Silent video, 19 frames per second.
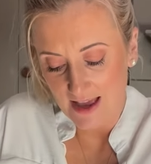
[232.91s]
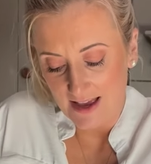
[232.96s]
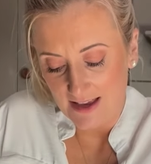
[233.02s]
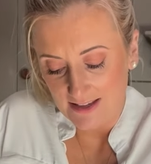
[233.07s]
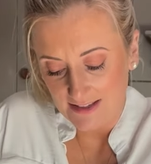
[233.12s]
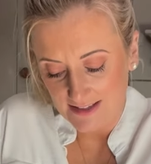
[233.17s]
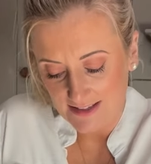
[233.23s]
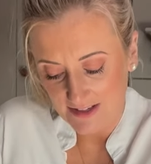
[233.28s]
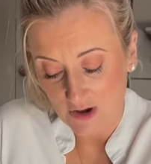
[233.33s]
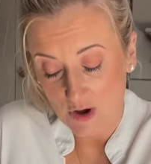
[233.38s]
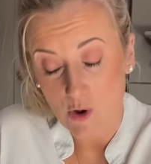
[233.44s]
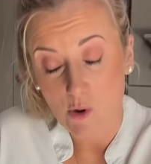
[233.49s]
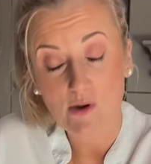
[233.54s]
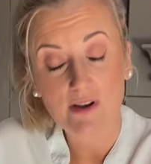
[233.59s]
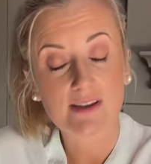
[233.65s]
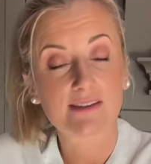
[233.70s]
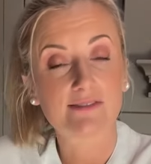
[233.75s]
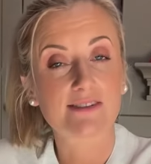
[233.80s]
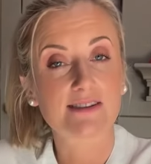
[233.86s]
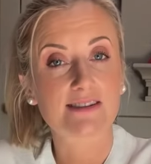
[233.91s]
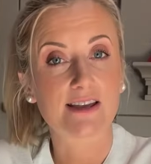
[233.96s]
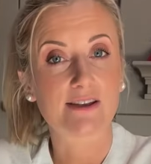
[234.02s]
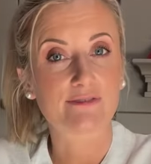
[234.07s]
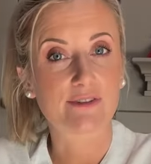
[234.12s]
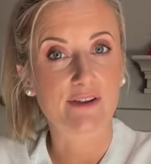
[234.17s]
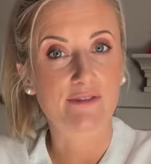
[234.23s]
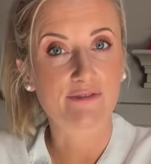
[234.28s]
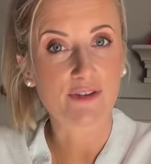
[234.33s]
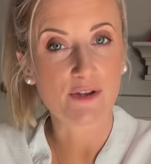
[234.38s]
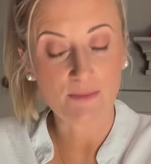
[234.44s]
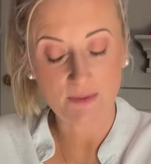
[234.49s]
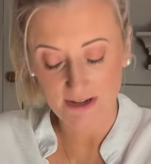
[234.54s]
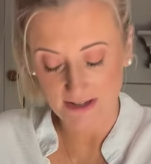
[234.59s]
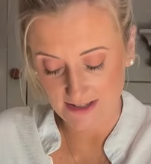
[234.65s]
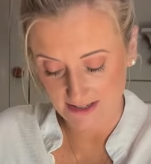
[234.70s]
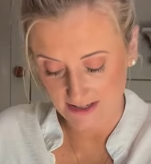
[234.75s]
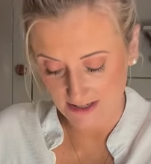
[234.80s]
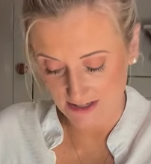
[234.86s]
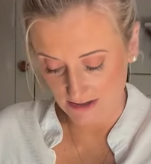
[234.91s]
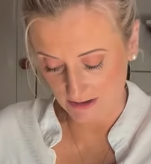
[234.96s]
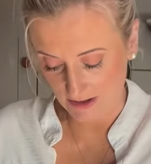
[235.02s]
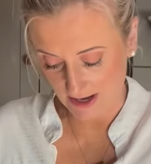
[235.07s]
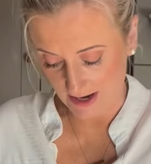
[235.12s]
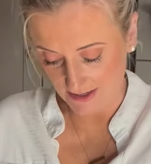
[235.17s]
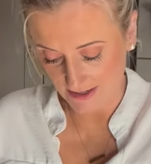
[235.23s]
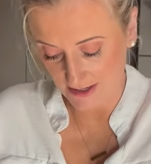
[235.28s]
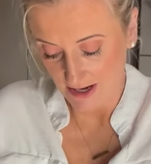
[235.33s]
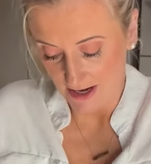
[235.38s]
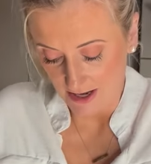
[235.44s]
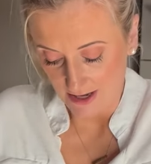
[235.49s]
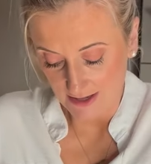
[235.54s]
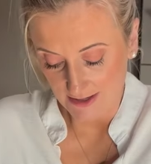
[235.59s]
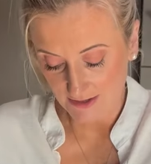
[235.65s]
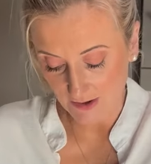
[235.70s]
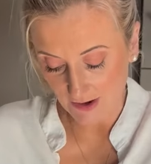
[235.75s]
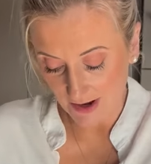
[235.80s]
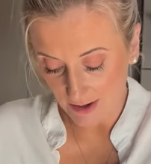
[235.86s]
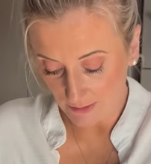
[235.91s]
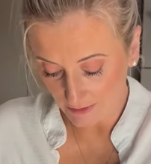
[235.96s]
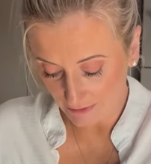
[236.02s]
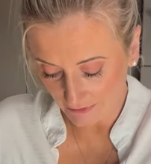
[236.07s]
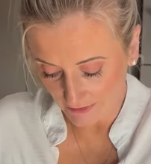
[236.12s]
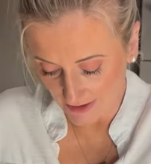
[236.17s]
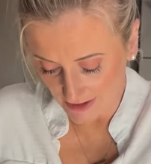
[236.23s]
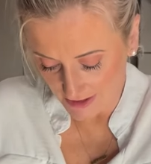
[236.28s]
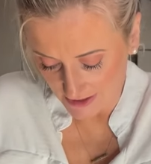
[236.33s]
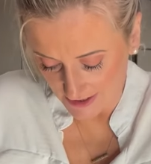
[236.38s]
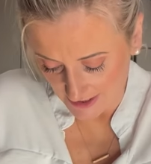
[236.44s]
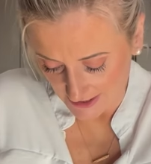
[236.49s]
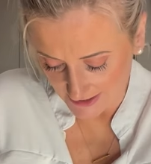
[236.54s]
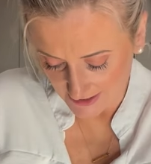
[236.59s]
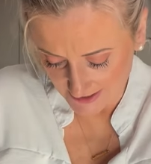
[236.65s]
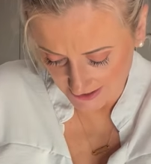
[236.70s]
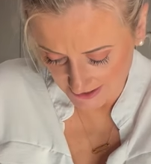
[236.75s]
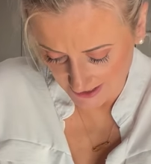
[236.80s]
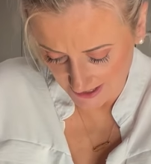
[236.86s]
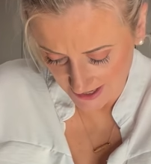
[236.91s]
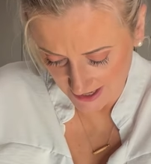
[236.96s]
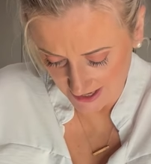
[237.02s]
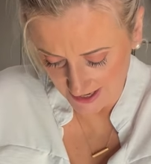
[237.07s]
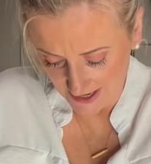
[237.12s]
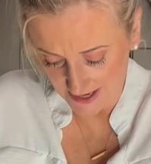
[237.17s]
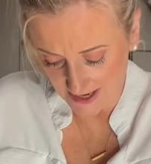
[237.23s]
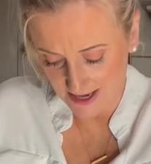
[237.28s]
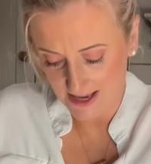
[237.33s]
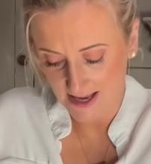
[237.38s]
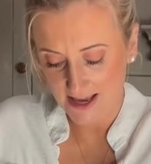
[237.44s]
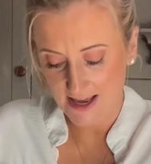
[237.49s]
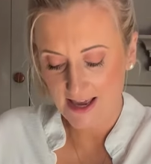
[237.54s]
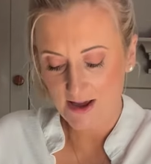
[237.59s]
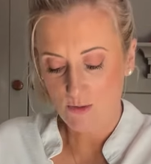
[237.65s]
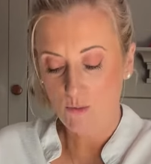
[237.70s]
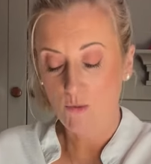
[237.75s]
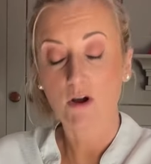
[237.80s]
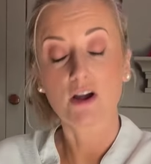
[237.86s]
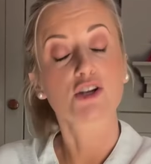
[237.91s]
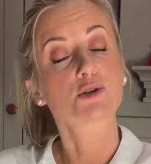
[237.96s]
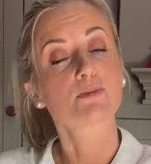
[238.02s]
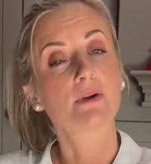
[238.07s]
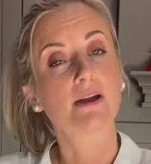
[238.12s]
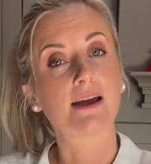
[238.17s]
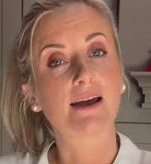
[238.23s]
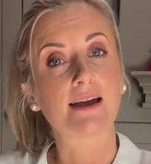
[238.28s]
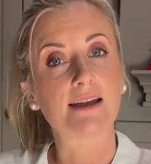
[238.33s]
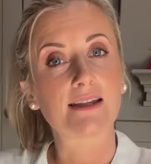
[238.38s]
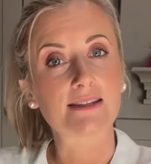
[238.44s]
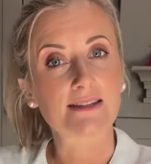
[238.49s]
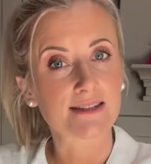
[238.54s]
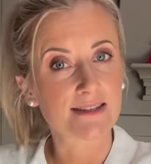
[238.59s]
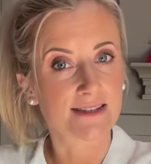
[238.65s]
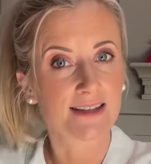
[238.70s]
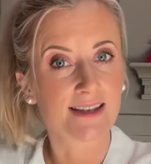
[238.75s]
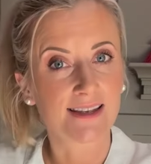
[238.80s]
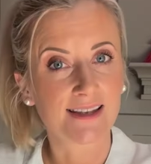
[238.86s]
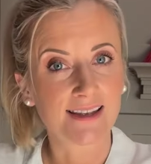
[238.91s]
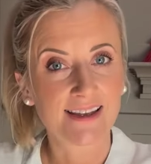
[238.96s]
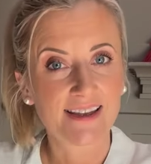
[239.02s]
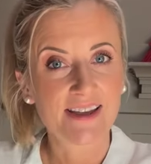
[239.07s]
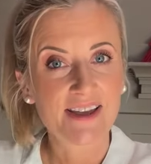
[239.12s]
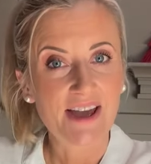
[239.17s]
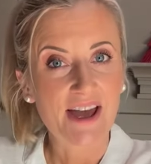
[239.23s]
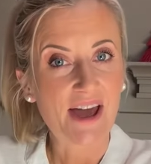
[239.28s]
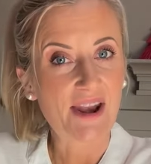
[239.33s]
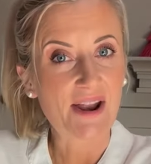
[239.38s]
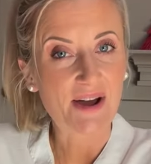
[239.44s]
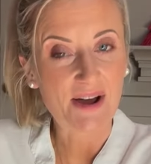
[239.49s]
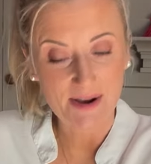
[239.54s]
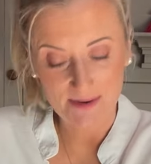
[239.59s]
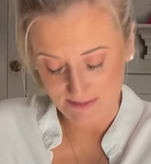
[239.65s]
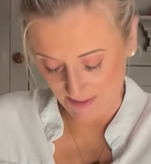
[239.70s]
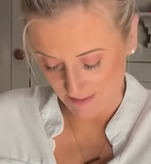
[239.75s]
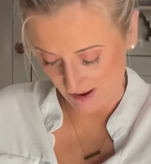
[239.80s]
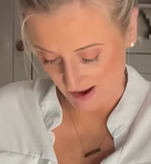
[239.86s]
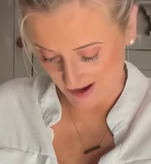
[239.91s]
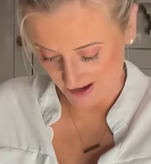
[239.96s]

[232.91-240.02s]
So give yourself a few minutes to do that. So I will finish this, wash my hands, and I'll be back.